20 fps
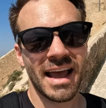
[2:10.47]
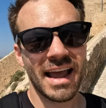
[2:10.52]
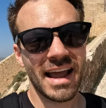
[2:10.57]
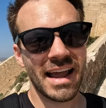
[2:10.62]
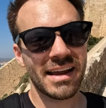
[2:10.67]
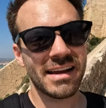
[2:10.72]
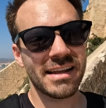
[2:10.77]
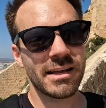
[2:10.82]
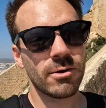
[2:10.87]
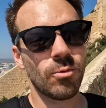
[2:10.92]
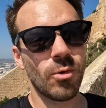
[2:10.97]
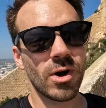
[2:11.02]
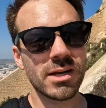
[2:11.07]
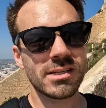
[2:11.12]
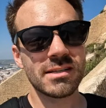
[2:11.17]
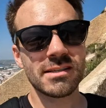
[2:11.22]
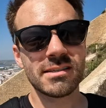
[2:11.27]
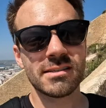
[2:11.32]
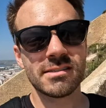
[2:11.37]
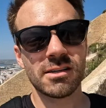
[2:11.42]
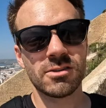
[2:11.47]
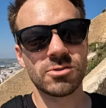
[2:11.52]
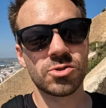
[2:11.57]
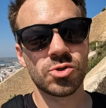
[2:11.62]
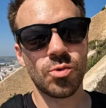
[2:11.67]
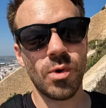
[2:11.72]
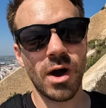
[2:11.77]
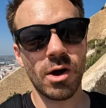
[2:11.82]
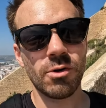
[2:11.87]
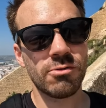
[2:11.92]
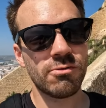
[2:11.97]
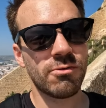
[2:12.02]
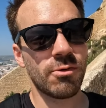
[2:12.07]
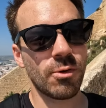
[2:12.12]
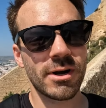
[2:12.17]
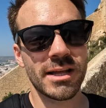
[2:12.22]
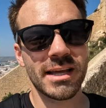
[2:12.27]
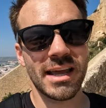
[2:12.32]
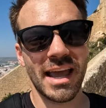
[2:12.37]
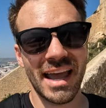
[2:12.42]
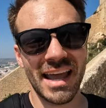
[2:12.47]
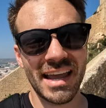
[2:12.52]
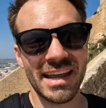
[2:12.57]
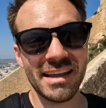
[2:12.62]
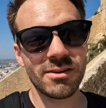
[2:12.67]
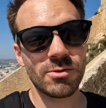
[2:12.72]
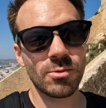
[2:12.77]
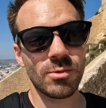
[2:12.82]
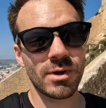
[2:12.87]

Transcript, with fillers: And it wasn't until 1248